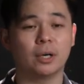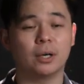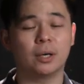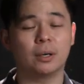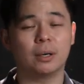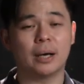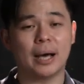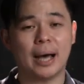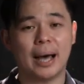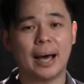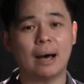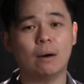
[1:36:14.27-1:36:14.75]

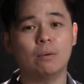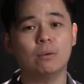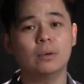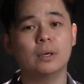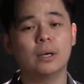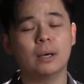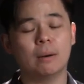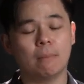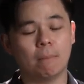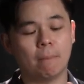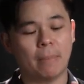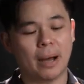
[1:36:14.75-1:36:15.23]
How?
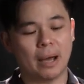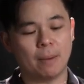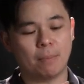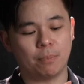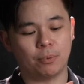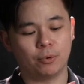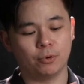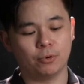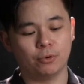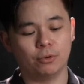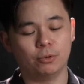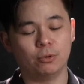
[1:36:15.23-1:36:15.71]
By
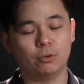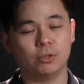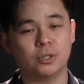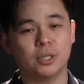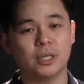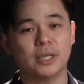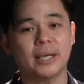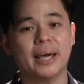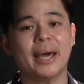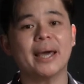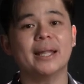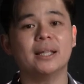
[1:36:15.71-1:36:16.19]
producing
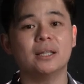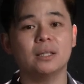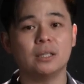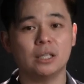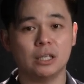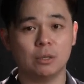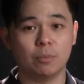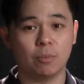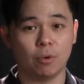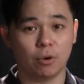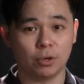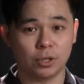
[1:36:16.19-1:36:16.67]

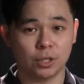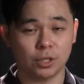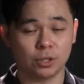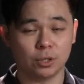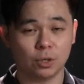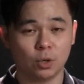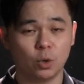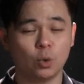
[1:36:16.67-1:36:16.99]
antibodies.